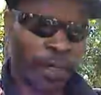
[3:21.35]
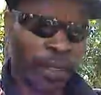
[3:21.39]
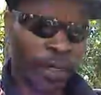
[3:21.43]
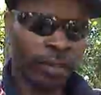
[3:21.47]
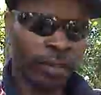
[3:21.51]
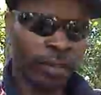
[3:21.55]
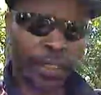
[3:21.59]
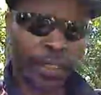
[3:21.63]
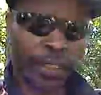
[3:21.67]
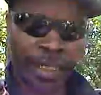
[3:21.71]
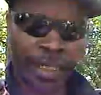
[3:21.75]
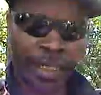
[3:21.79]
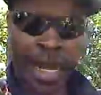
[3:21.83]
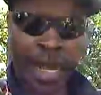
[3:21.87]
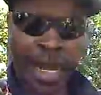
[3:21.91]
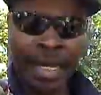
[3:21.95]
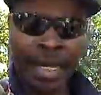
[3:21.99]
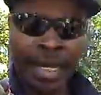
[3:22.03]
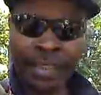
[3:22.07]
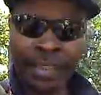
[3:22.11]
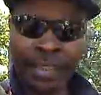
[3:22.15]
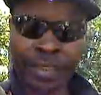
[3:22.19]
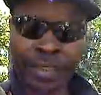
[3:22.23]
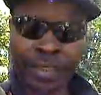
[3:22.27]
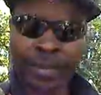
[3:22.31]
follows in
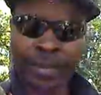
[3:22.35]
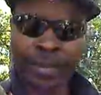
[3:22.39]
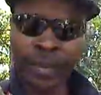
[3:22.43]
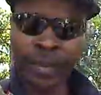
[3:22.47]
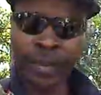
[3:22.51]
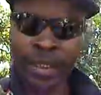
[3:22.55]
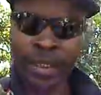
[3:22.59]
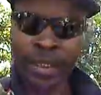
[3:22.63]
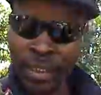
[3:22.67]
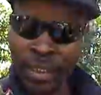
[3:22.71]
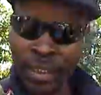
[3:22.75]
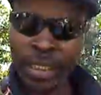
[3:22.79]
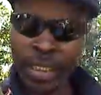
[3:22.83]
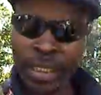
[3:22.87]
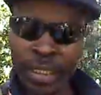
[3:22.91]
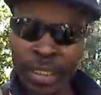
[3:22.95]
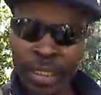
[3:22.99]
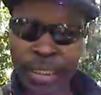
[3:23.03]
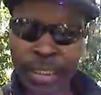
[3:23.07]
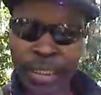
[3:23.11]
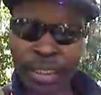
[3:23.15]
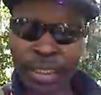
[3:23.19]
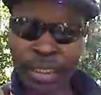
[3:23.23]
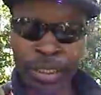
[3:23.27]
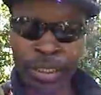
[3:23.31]
line, so I
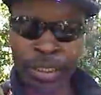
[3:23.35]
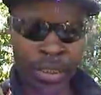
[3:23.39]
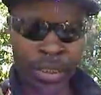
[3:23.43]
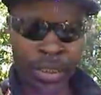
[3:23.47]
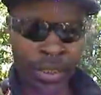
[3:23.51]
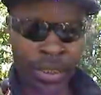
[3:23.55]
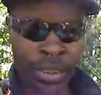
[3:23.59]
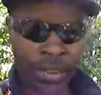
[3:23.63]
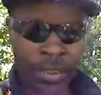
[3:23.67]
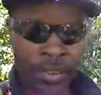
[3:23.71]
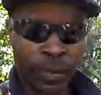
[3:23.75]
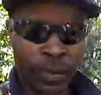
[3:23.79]
think that'll be good.